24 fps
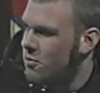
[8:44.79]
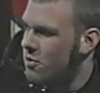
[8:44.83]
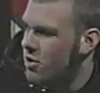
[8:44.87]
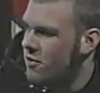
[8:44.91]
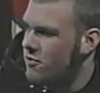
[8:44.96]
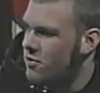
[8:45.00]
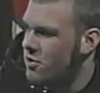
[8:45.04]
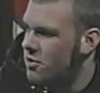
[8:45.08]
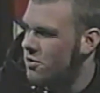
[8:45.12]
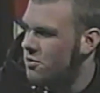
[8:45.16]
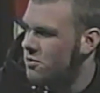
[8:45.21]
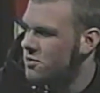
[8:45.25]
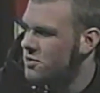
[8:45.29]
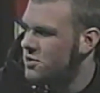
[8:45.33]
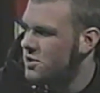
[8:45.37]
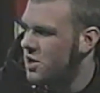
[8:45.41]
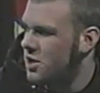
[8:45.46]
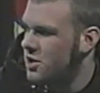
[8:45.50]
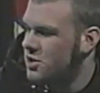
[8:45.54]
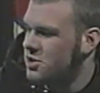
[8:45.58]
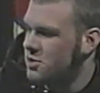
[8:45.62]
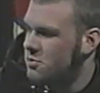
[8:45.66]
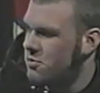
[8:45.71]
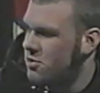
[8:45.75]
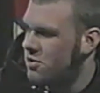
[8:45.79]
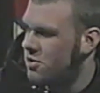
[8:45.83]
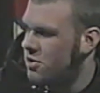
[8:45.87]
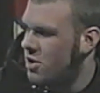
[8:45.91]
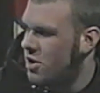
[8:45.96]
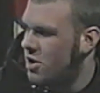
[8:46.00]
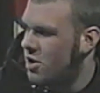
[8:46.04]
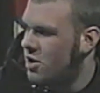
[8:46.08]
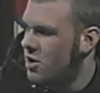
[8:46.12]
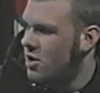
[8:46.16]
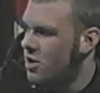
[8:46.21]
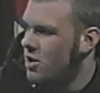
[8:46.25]
What have you, say, some of
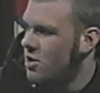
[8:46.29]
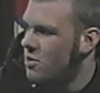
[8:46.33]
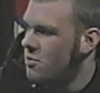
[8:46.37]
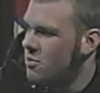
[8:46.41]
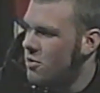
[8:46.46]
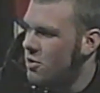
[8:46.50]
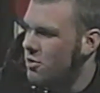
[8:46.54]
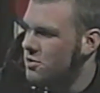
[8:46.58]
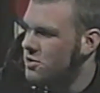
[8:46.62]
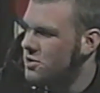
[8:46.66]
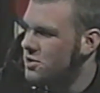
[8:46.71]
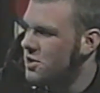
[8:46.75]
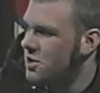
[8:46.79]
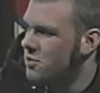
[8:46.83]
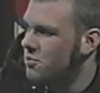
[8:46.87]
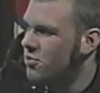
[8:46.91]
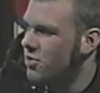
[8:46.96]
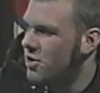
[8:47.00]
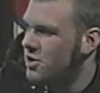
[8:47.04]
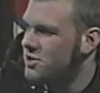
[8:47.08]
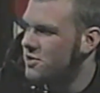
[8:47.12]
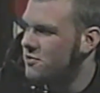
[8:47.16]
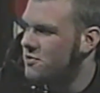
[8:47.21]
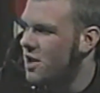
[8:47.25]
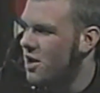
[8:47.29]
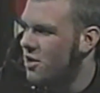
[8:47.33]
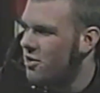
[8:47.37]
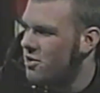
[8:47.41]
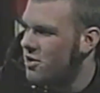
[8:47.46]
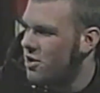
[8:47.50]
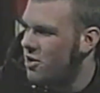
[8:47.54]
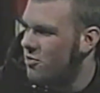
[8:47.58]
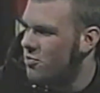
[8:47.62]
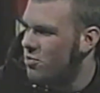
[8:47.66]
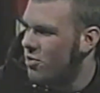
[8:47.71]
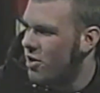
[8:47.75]
the most impressive
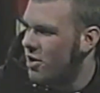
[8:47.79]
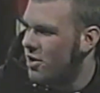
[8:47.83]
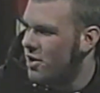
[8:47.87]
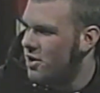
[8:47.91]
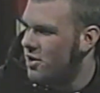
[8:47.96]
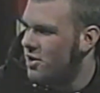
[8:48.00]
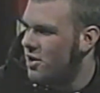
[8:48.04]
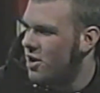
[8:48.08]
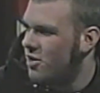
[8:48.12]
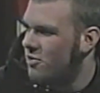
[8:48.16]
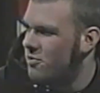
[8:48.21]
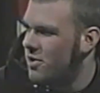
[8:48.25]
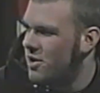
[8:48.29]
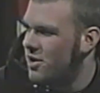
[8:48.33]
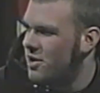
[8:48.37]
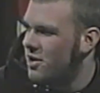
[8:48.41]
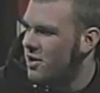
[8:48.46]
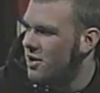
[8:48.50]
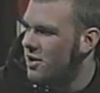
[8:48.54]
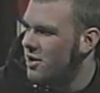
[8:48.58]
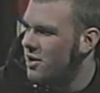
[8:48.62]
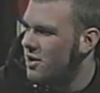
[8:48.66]
talent you have brought in have been?